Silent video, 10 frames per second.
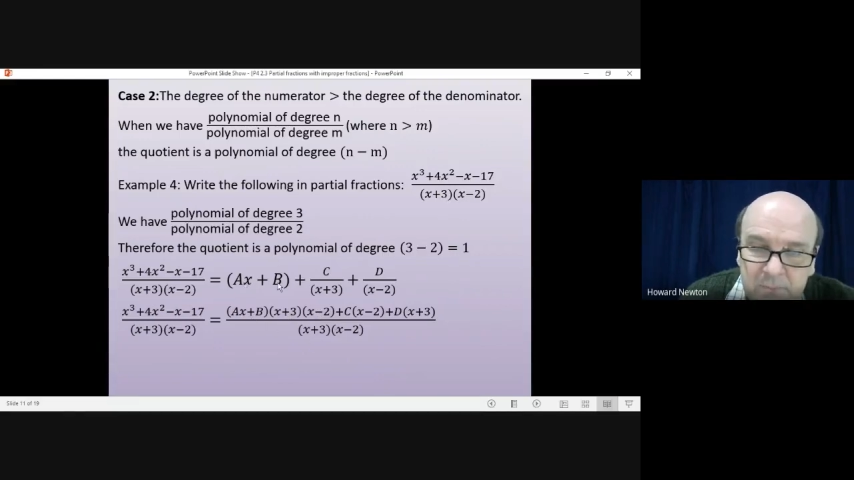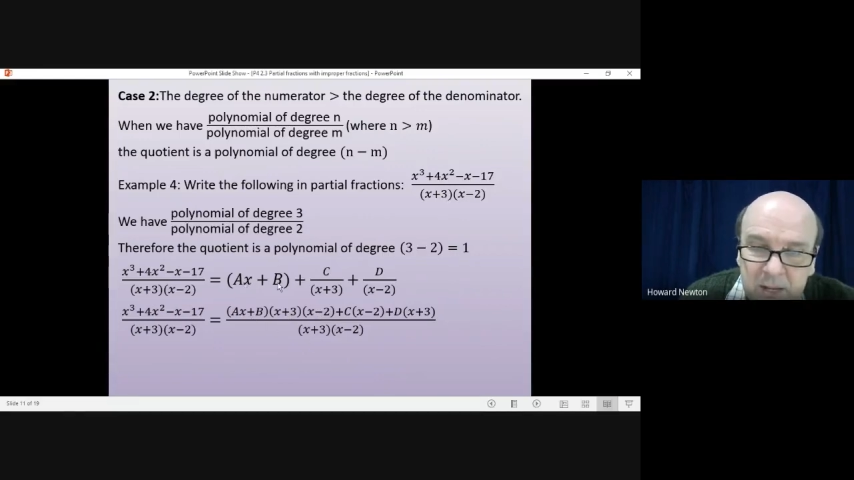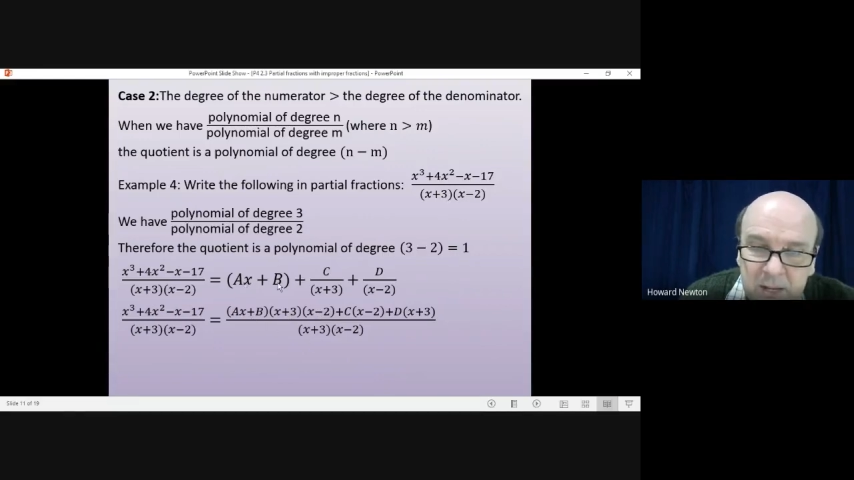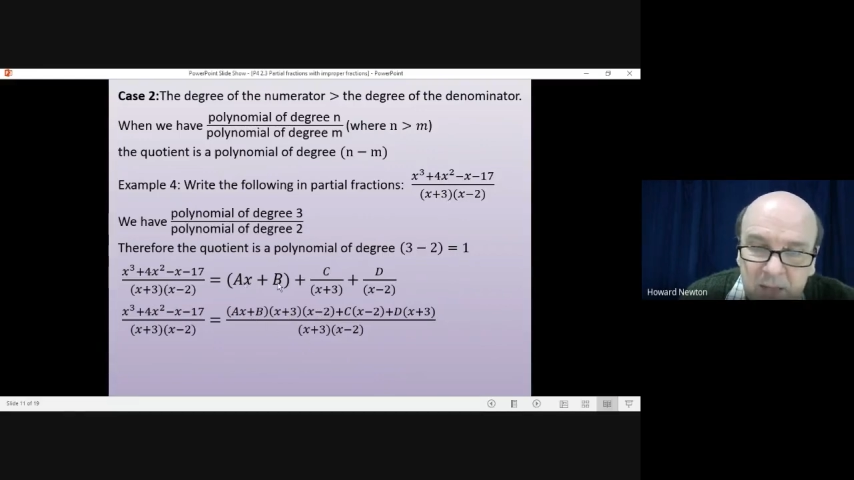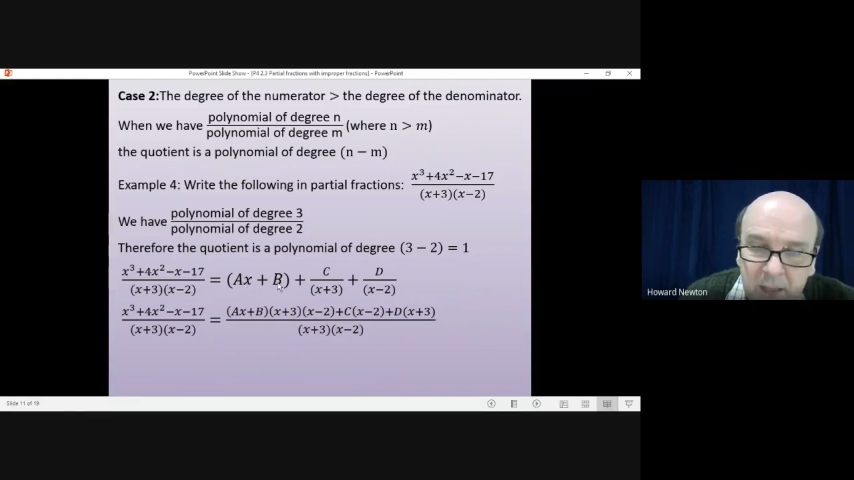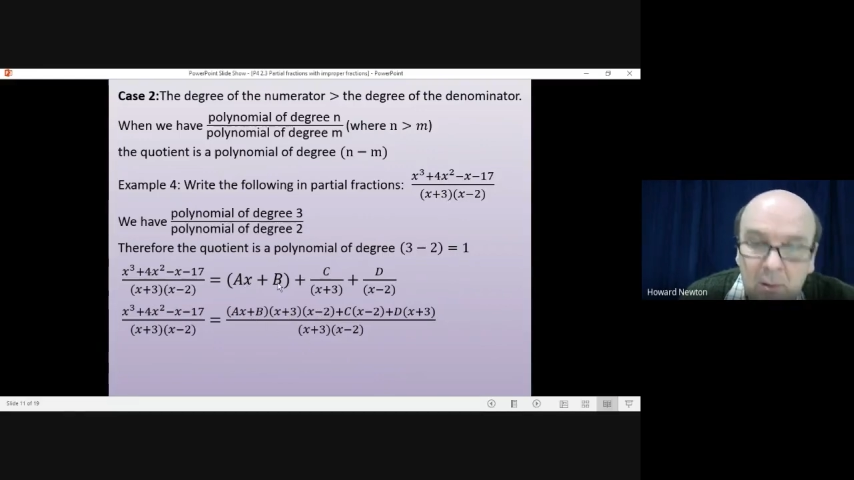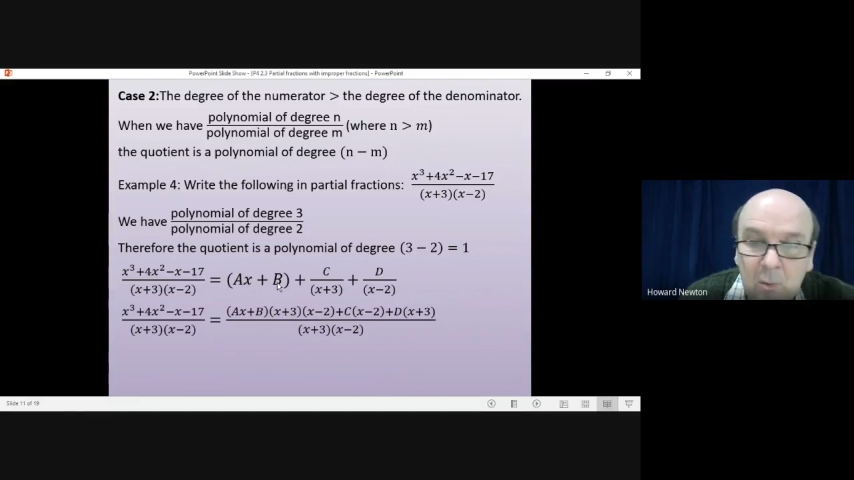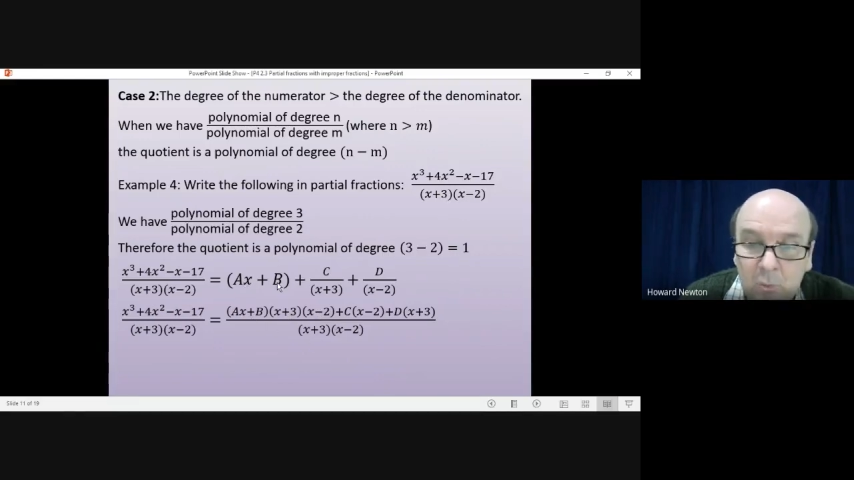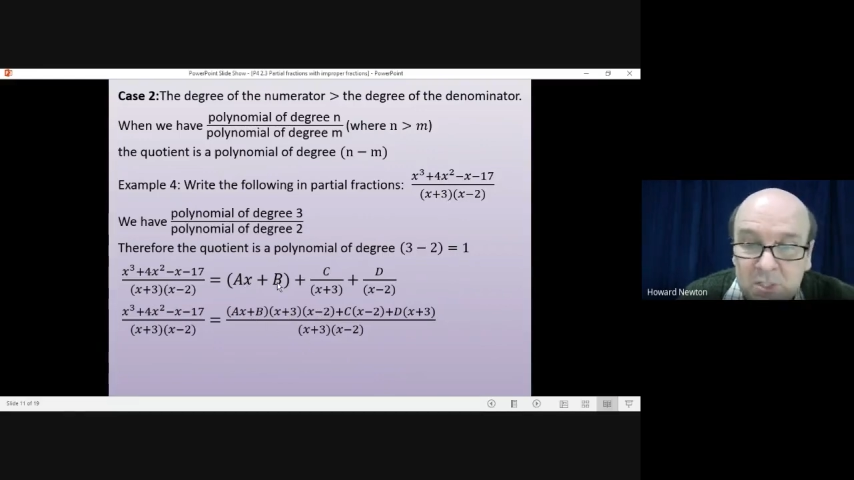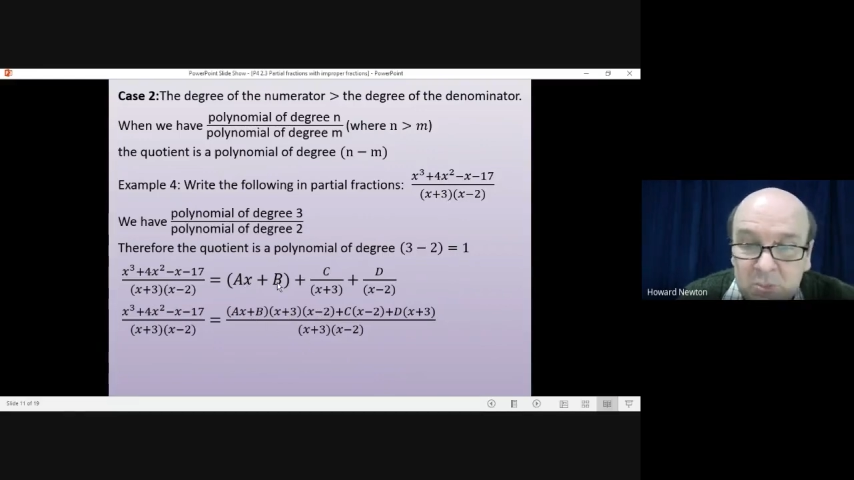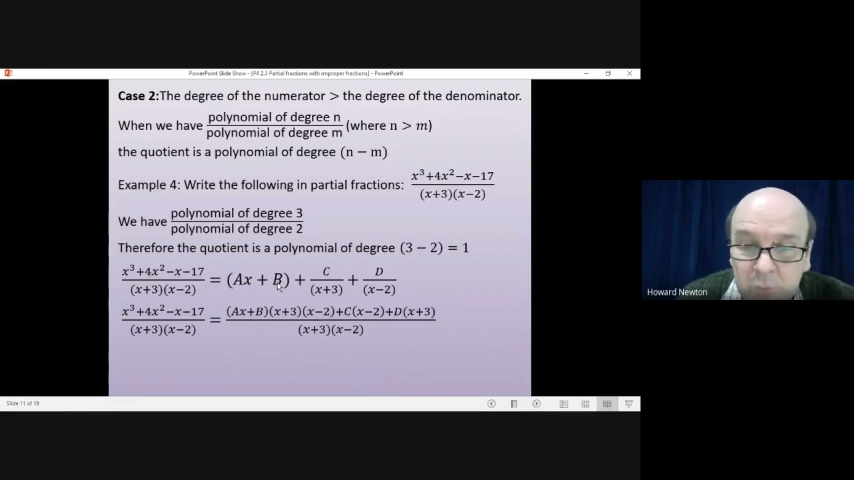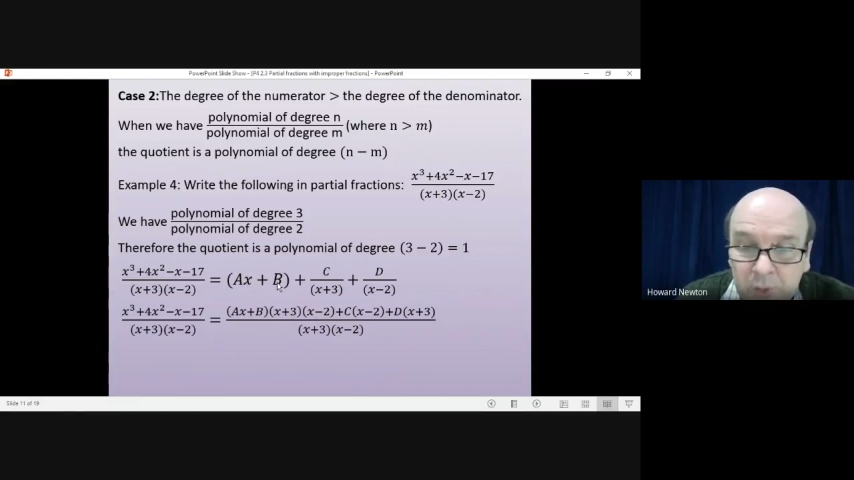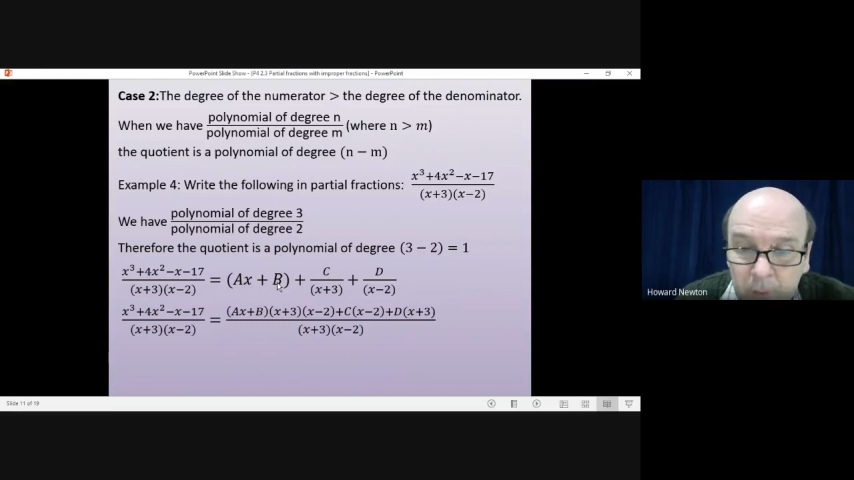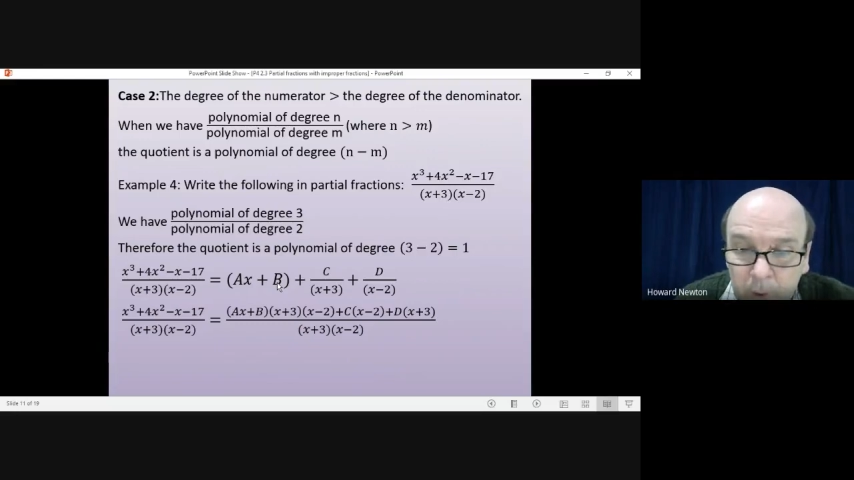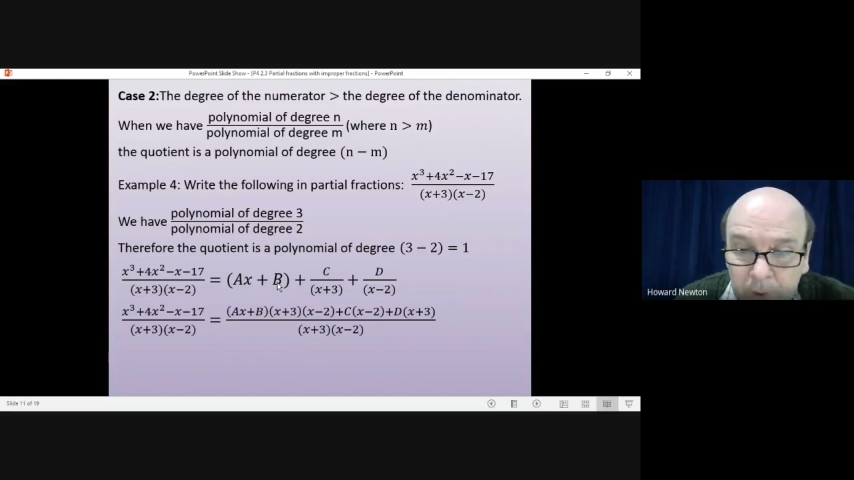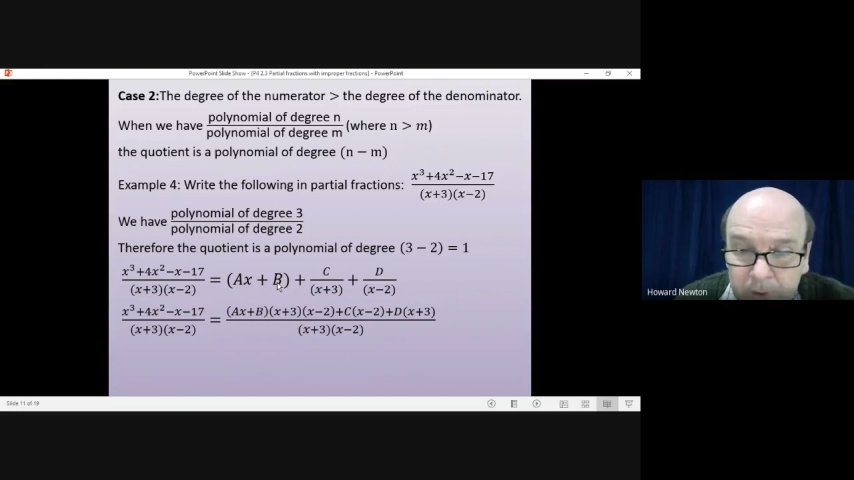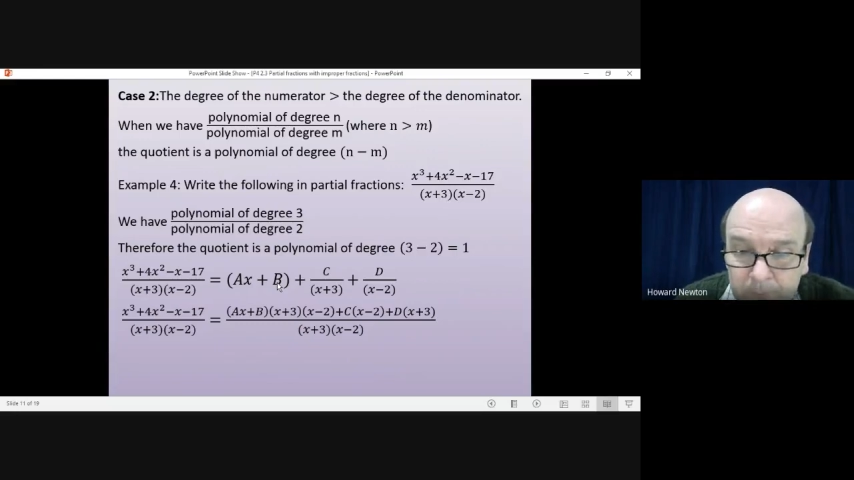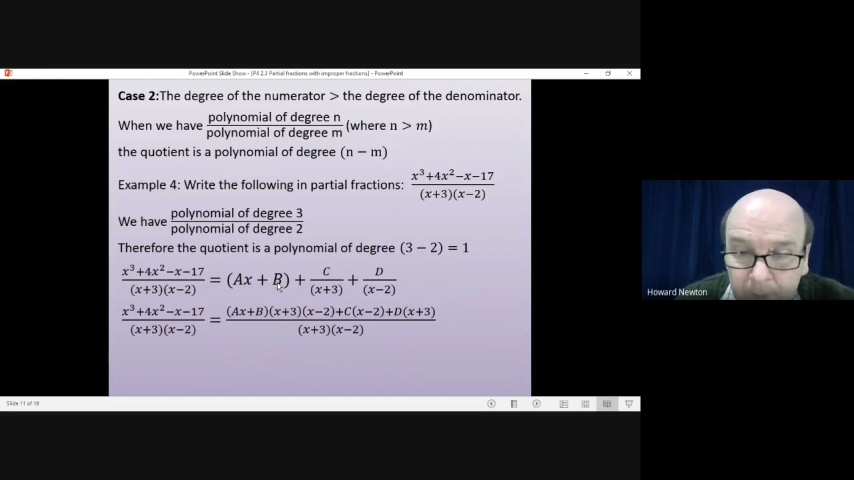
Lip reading: b there, which is what I want.